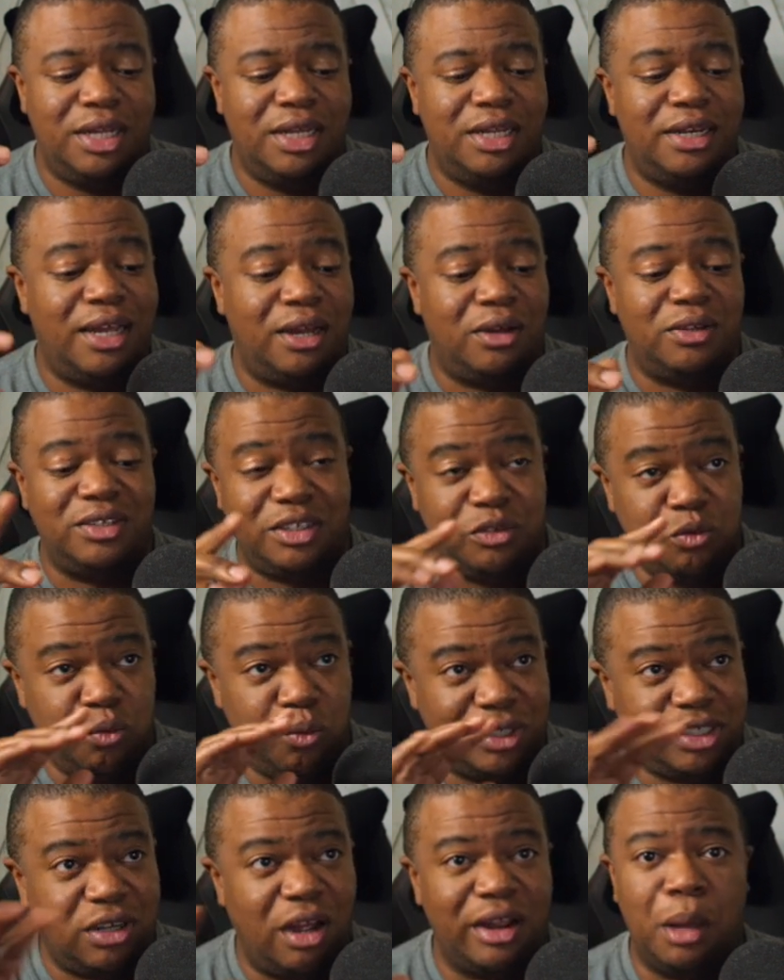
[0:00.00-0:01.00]
Now,
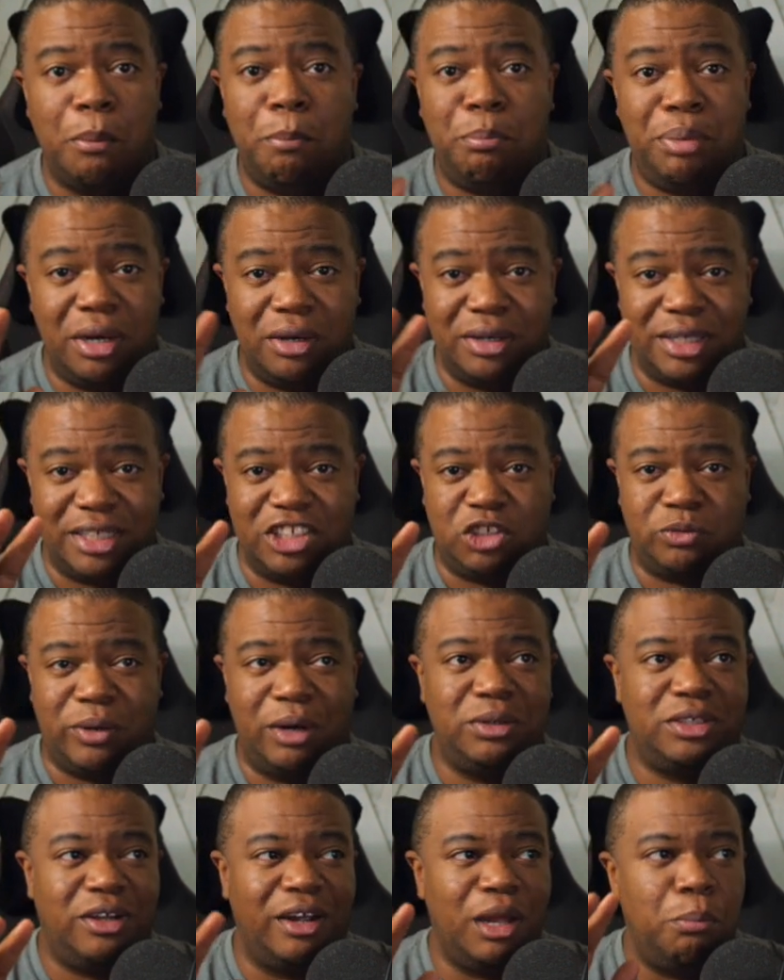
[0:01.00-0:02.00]
we're talking billions,
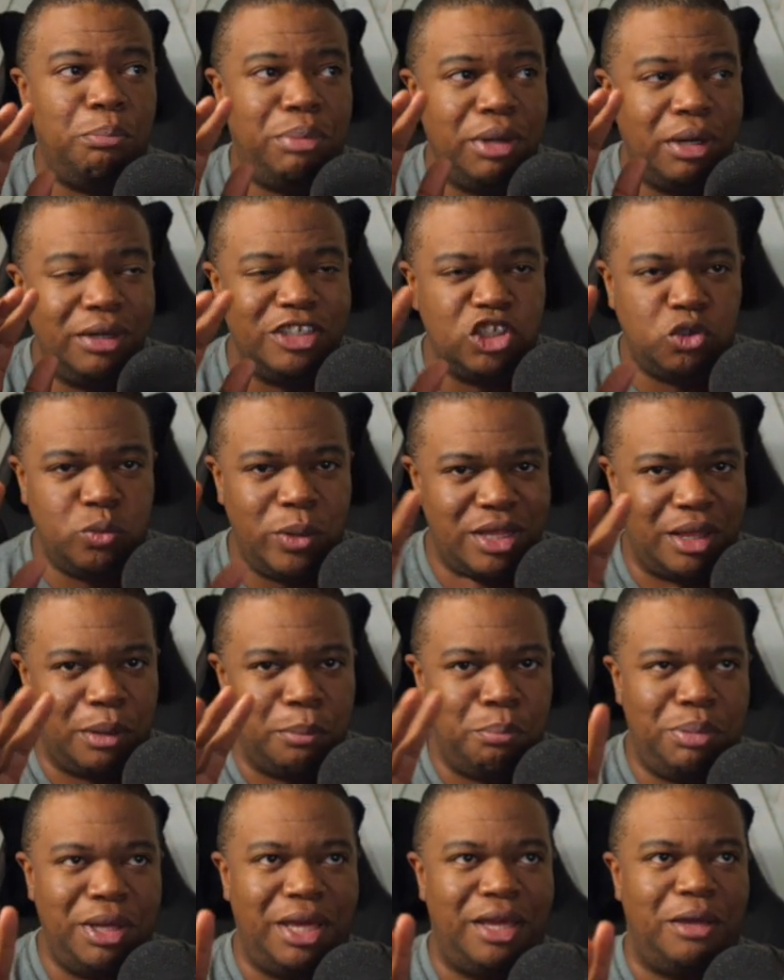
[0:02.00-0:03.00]
right? We're talking billions with a
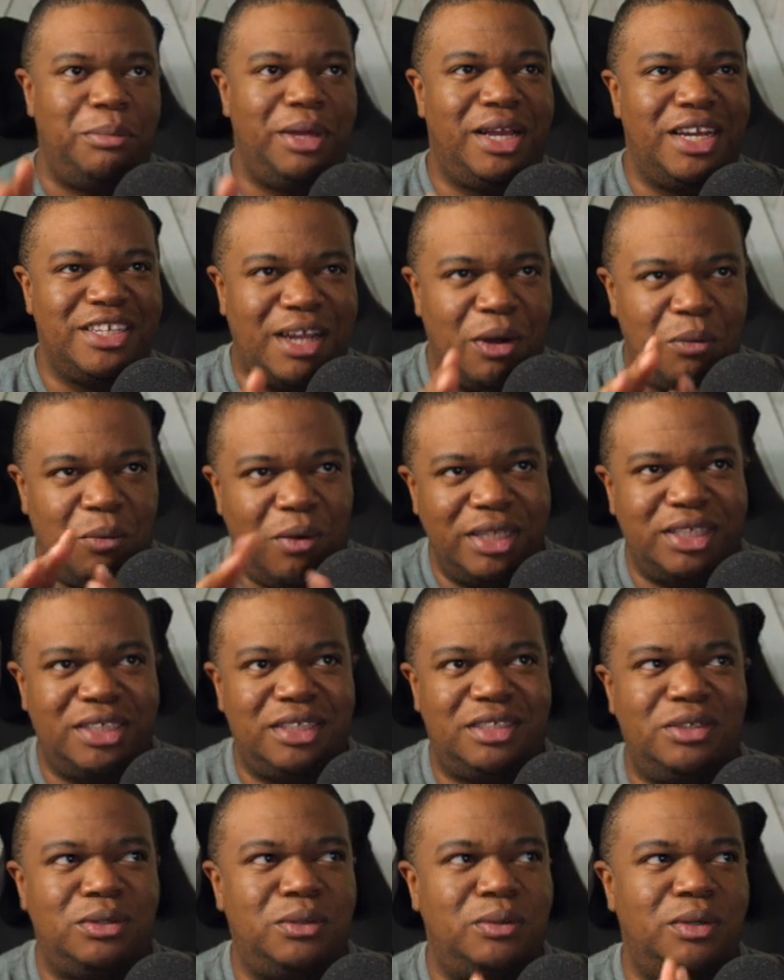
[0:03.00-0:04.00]
B, because I want
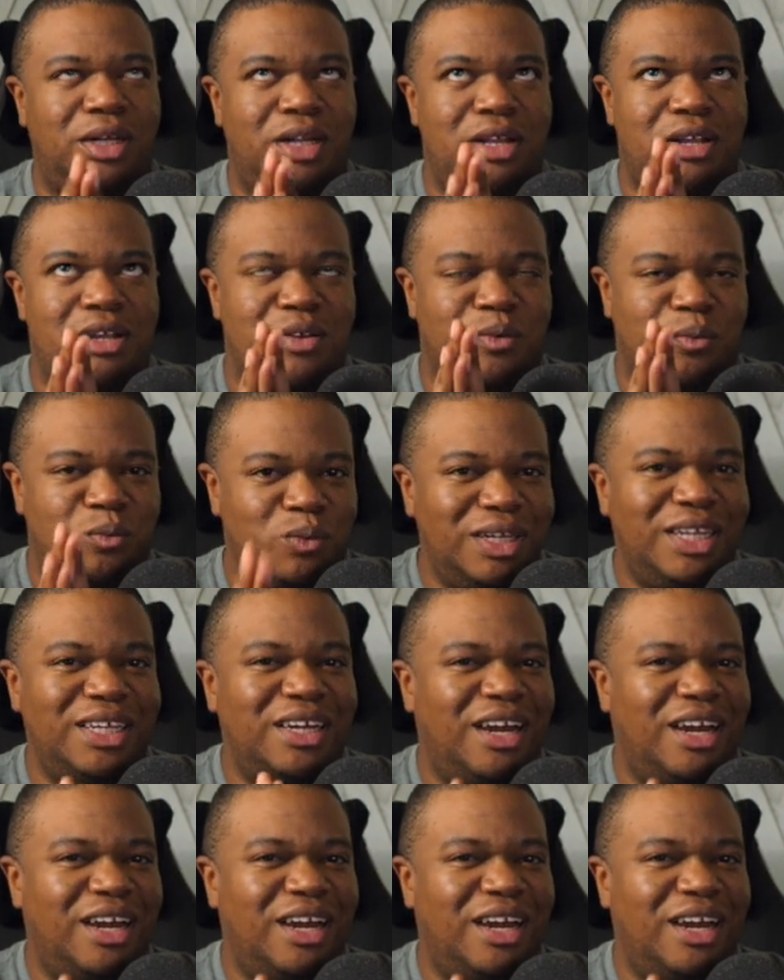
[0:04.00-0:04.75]
you to really